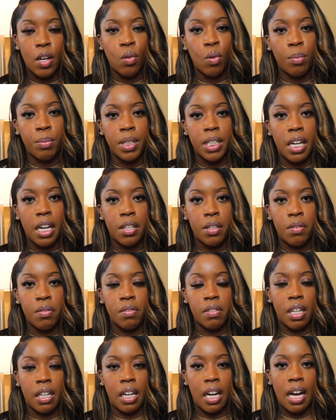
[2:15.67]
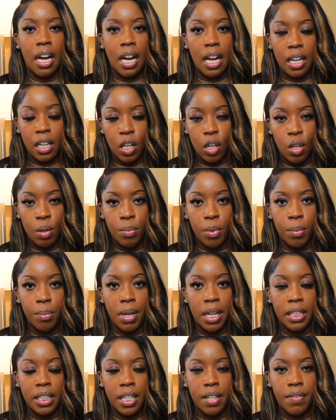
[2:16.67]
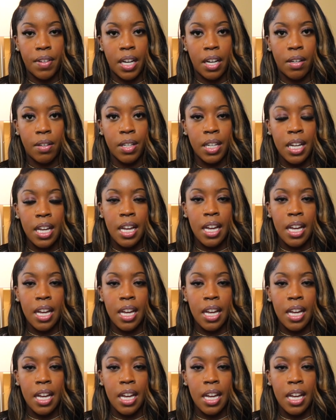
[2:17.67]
Normally I use like a hot comb on my leave out,